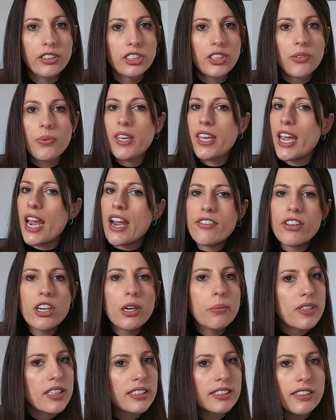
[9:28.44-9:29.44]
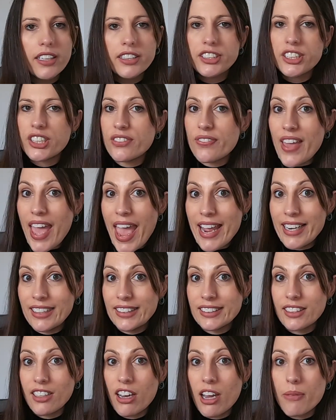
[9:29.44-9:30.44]
So if we carry on with this idea of
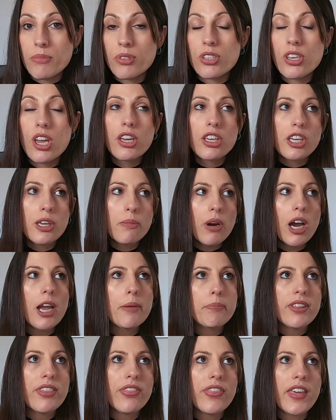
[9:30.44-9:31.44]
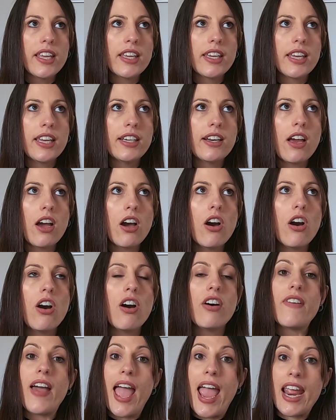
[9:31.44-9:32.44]
enzymes, you might be thinking
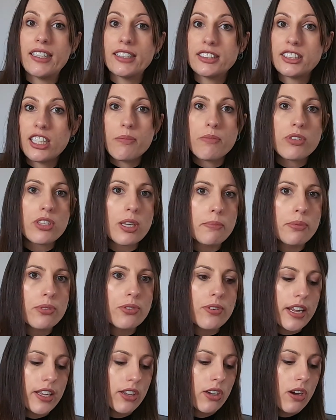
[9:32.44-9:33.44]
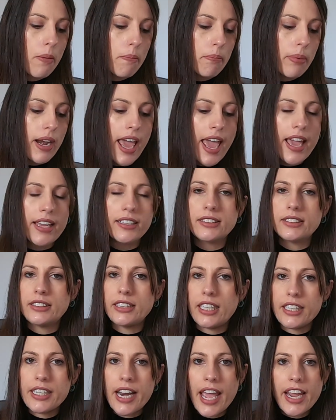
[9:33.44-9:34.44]
of enzyme substrate complex,
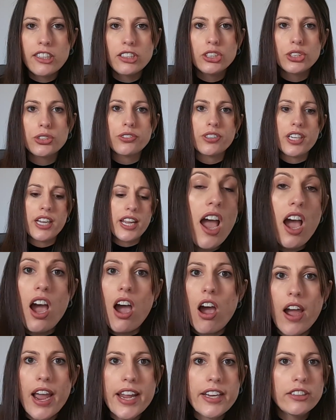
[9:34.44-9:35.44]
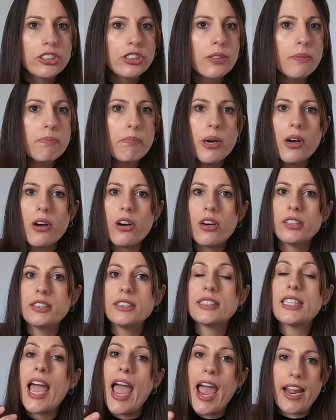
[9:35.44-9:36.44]
denaturing, hydrogen
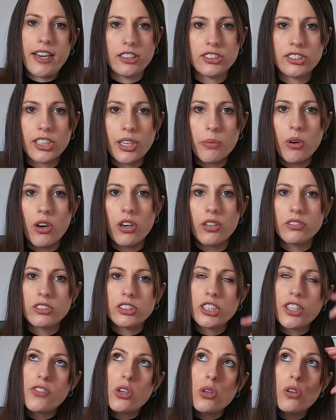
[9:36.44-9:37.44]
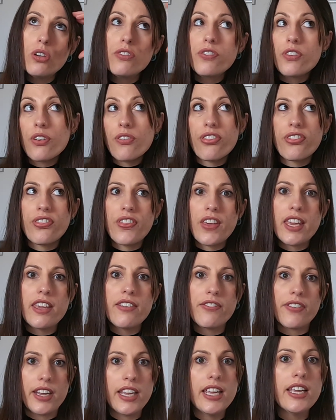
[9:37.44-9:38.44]
bonds, and so on. So you've got all of your
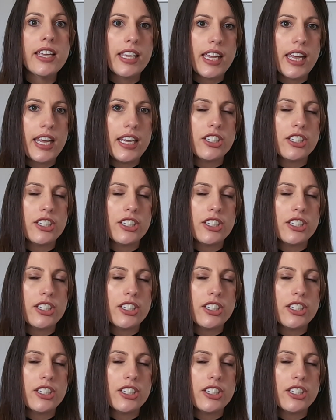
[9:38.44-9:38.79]
theory key